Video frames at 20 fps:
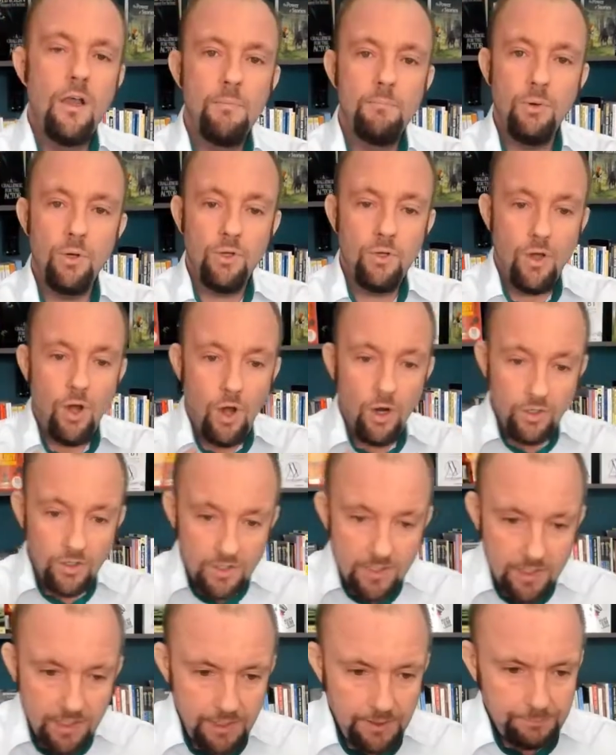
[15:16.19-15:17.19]
But
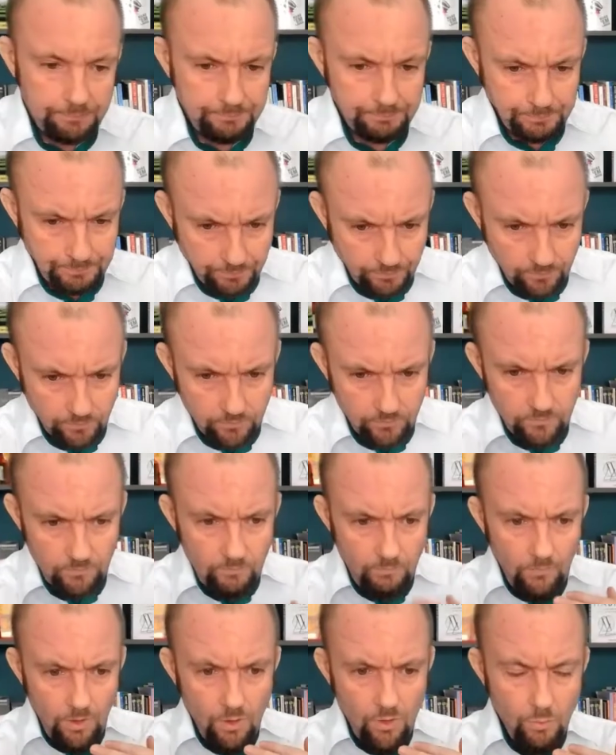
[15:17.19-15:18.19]
honestly,
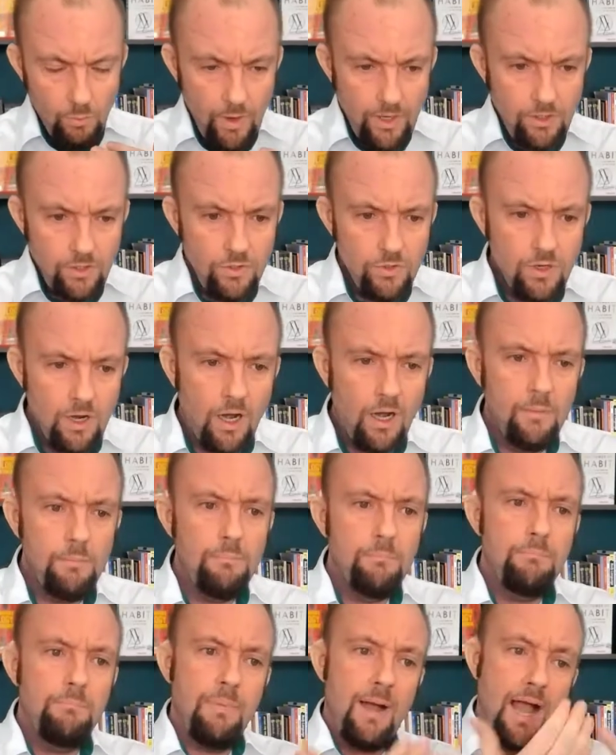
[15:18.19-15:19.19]
when you
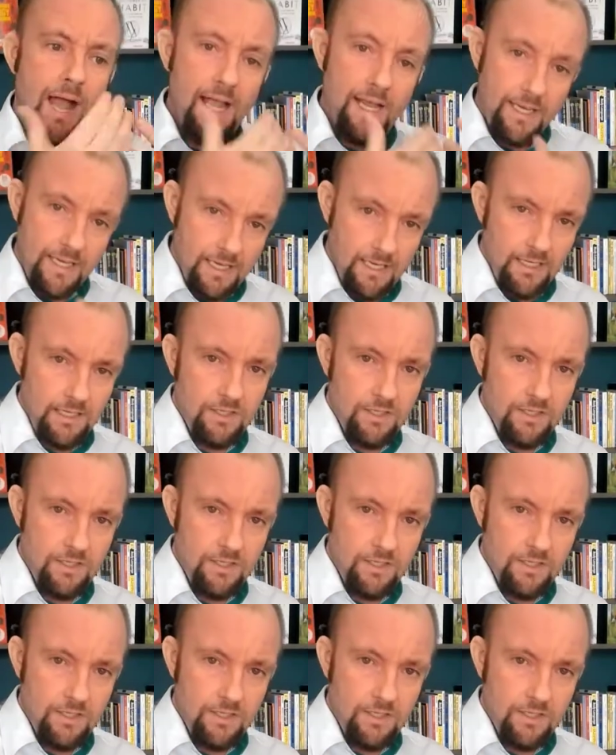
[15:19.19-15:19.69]
come back